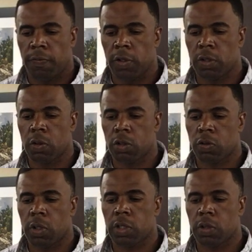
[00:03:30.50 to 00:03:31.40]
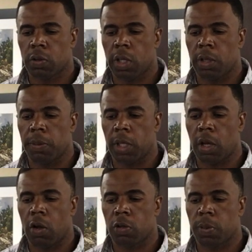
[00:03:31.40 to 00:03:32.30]
Physical stressors can be
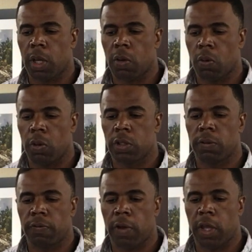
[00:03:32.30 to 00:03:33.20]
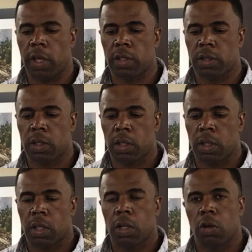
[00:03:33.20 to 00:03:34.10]
caused by growing too fast,
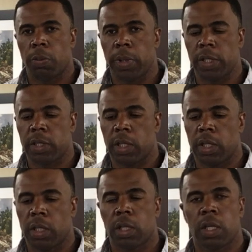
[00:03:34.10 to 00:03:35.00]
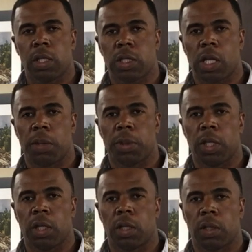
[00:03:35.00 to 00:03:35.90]
obesity,
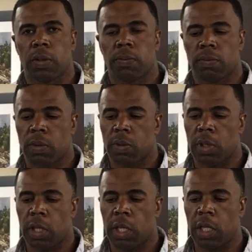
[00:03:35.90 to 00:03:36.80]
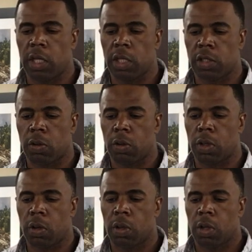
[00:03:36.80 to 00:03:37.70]
insomnia, eating
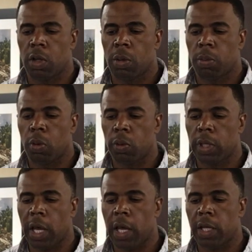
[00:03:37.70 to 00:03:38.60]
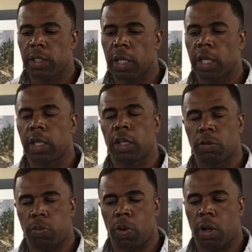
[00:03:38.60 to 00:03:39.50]
disorder, poor diet, and
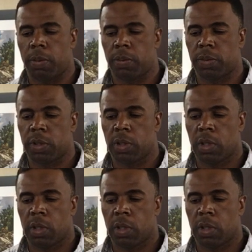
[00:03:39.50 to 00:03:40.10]
health problems.